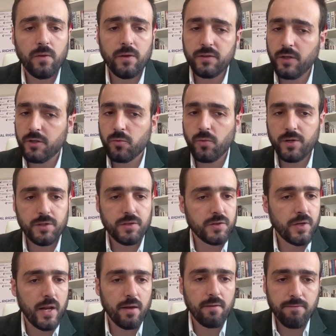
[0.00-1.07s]
the situation's
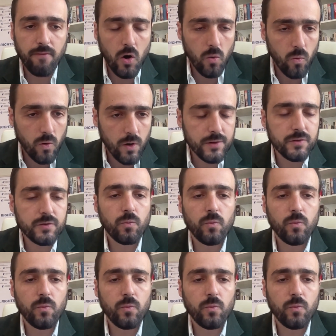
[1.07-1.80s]
getting far worse.